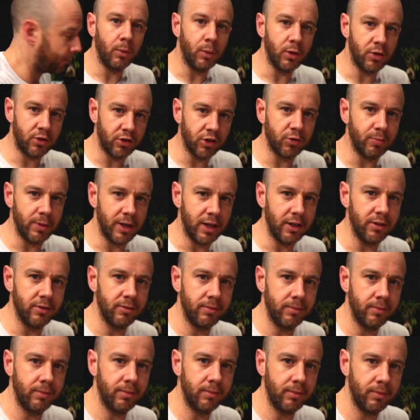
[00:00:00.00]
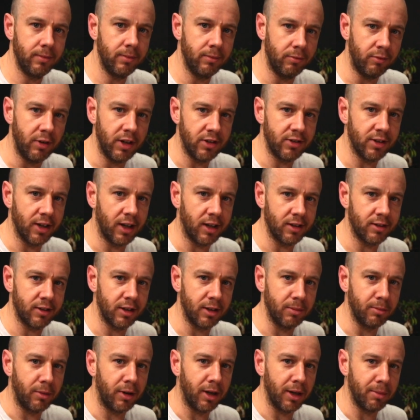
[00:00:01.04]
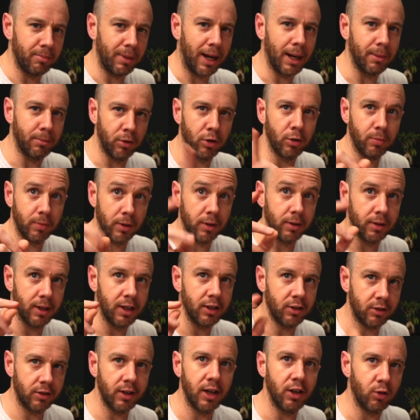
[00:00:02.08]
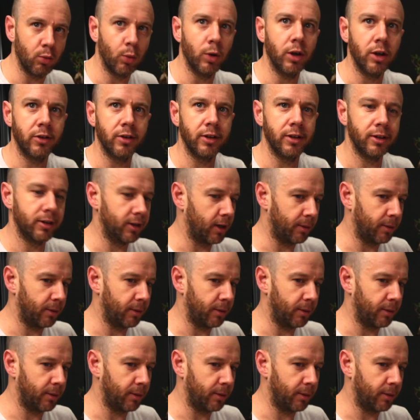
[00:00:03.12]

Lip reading: which does mean restarting my MacBook, but it's worth it,